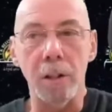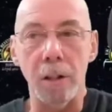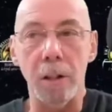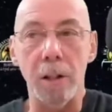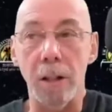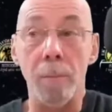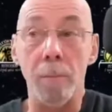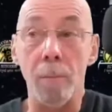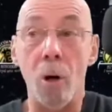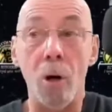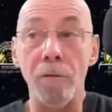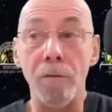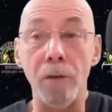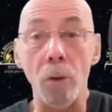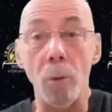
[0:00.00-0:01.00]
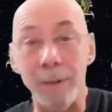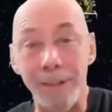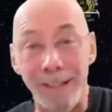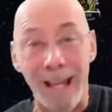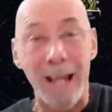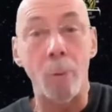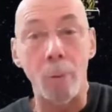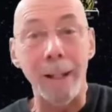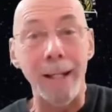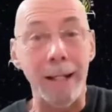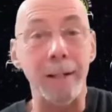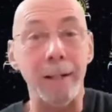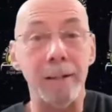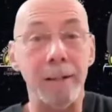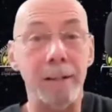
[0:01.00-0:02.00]
in my view, down
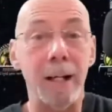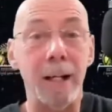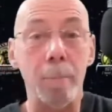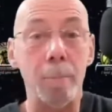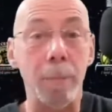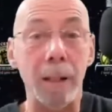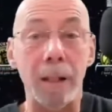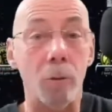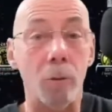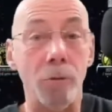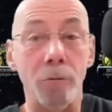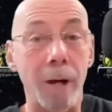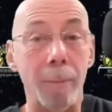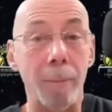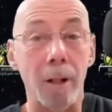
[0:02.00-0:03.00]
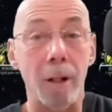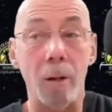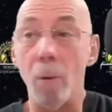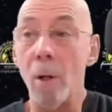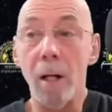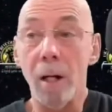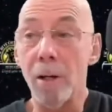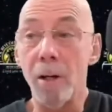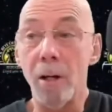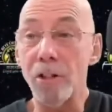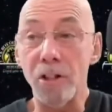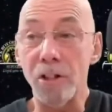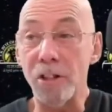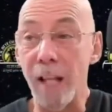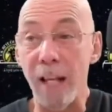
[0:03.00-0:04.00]
into that Bitcoin rabbit hole. And I
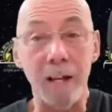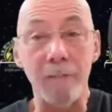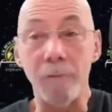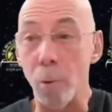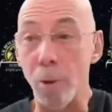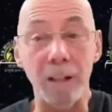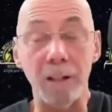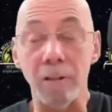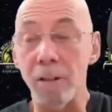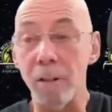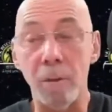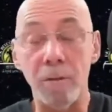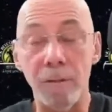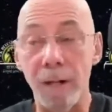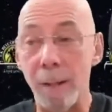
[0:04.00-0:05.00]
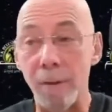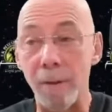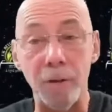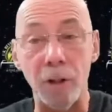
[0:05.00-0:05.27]
just tell everyone, including my family, for